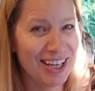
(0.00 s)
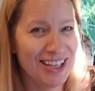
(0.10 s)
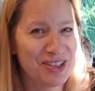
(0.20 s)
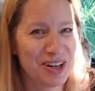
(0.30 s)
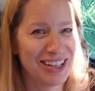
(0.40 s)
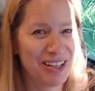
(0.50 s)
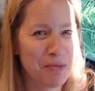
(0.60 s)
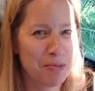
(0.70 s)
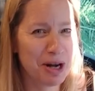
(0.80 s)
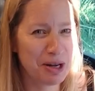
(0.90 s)
He's trying to get
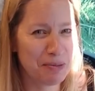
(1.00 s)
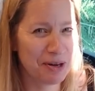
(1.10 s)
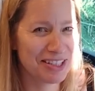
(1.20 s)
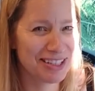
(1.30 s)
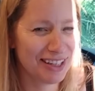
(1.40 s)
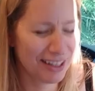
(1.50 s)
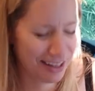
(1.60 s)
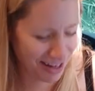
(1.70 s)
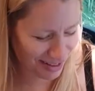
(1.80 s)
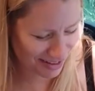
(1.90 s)
more brownie points again,
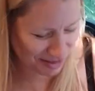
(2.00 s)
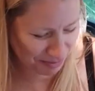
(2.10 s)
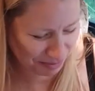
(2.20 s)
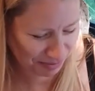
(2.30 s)
guys.